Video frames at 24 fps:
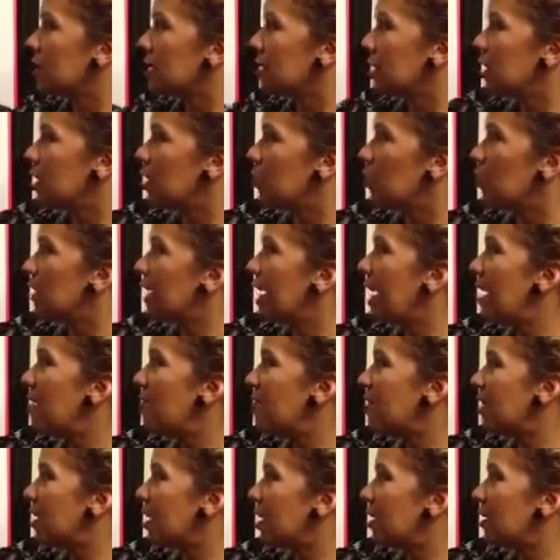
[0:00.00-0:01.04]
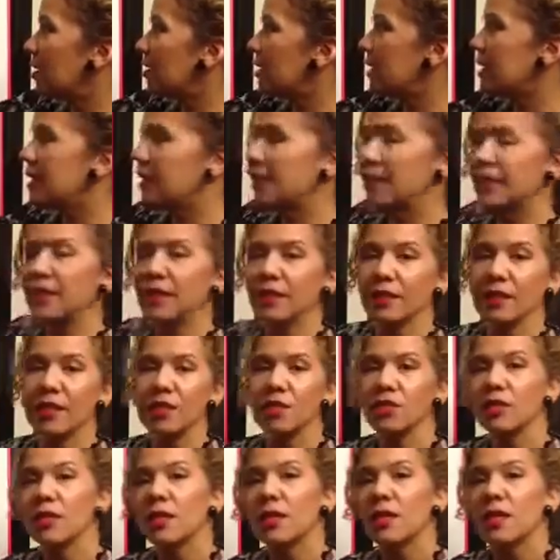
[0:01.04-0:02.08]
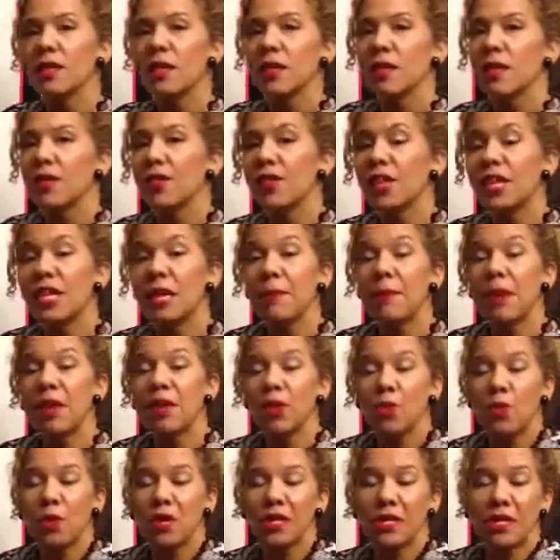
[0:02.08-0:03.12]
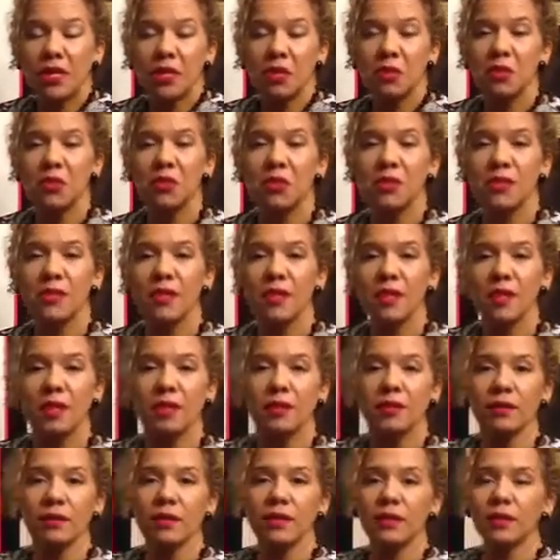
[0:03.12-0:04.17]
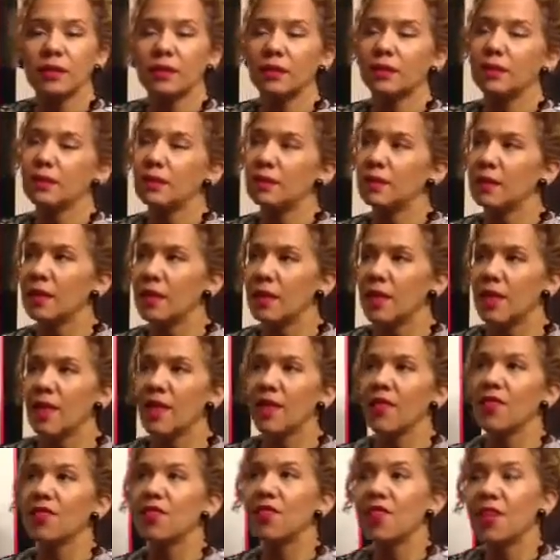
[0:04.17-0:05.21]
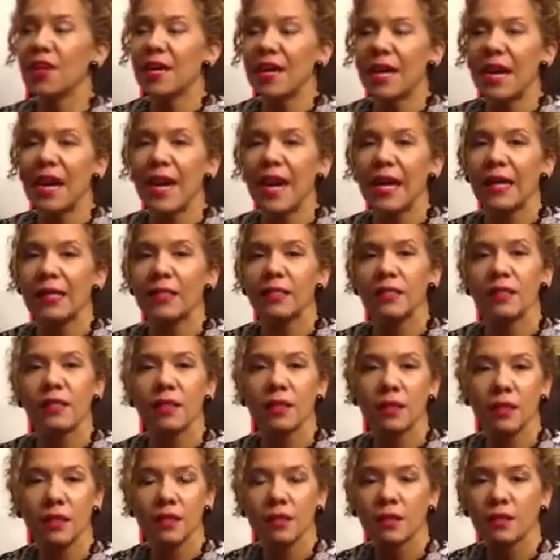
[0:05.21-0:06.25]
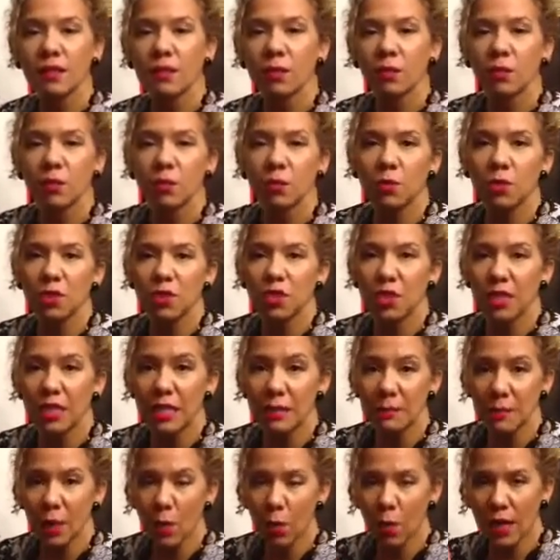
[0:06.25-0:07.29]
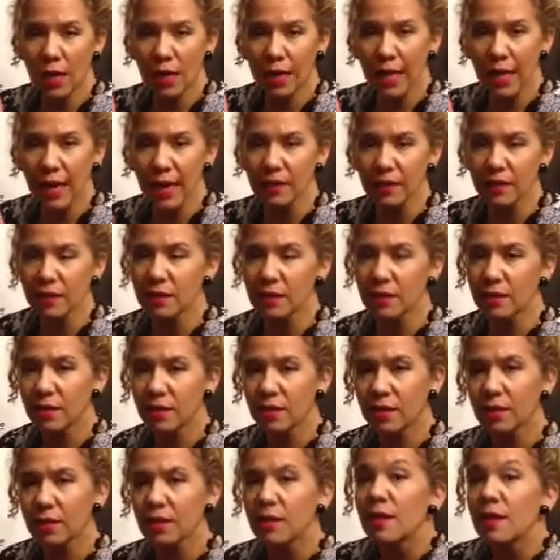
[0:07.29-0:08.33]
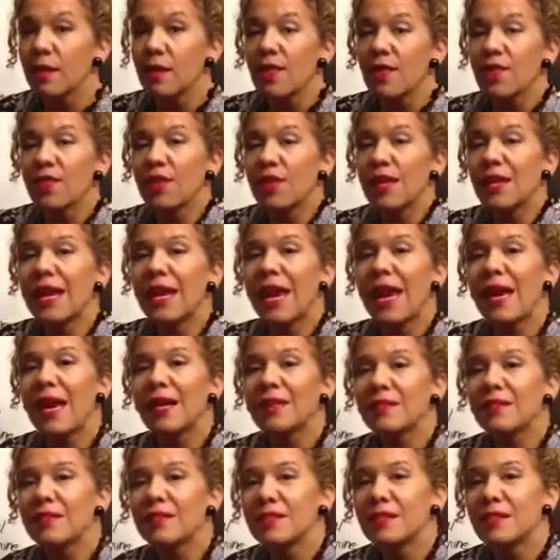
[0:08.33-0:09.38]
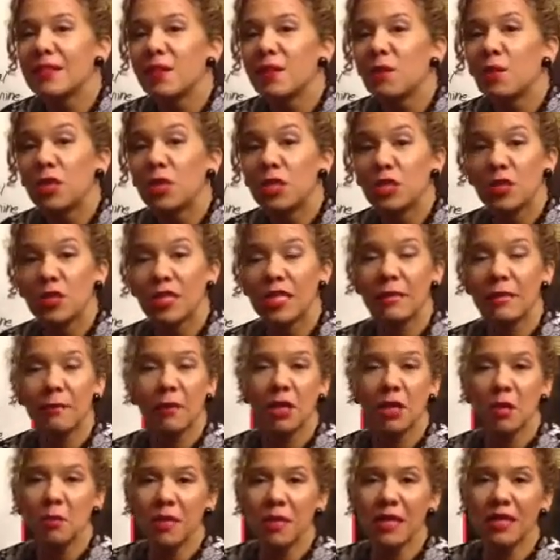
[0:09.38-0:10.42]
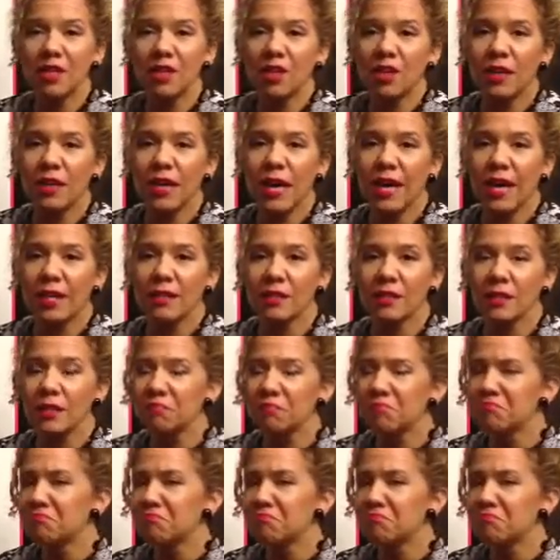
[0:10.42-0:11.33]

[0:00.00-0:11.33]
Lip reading: Here we have the in English. Think about the way that you use the. The cat. We're talking about one cat. The cats. We're talking about a million cats.